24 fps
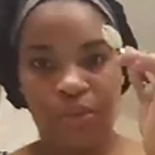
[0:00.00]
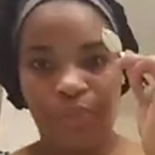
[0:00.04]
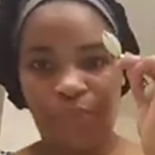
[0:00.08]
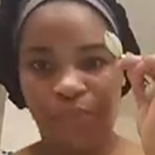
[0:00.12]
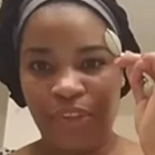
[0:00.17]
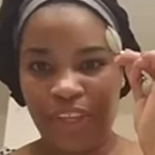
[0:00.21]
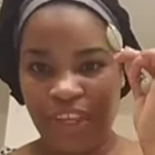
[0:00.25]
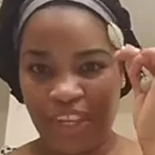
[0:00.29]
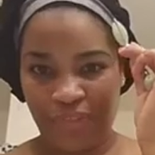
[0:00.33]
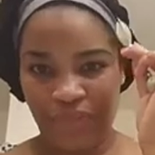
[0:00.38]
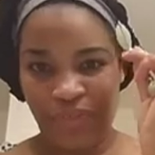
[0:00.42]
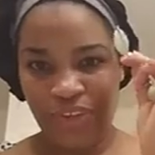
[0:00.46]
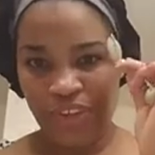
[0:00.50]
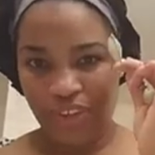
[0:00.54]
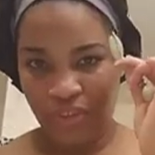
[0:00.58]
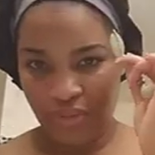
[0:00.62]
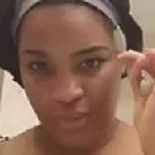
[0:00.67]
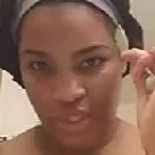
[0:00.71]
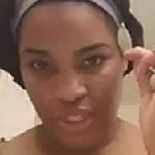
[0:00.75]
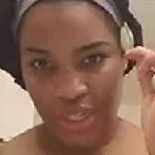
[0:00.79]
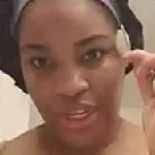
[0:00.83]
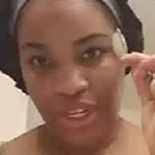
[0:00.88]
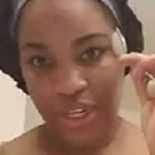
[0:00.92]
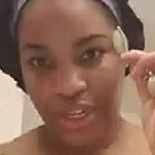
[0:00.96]
it feels really
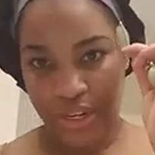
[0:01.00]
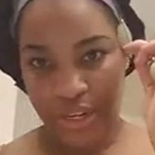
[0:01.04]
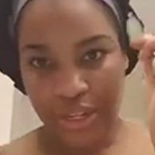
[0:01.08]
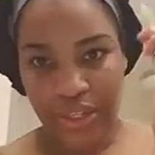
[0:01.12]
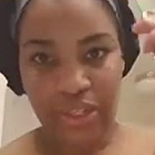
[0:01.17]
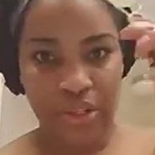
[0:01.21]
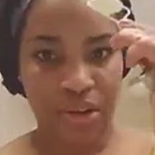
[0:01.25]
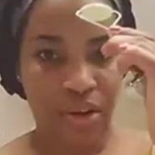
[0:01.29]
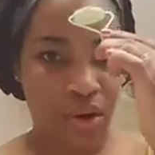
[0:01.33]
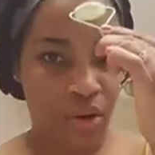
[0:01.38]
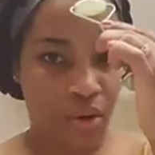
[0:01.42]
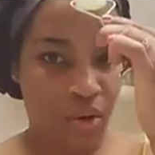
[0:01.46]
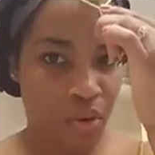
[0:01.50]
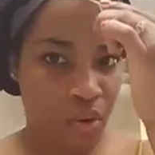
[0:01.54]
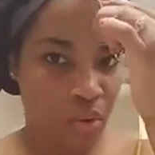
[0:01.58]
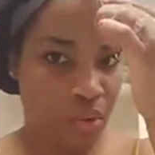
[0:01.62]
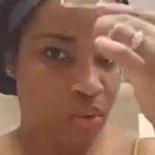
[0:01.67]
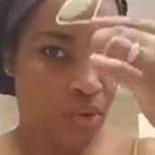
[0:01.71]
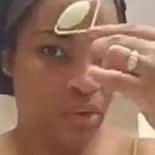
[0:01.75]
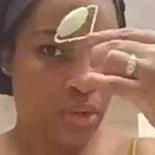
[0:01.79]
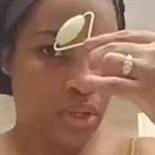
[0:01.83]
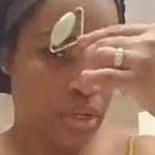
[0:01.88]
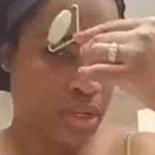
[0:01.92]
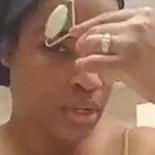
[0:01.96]
good. It's cold,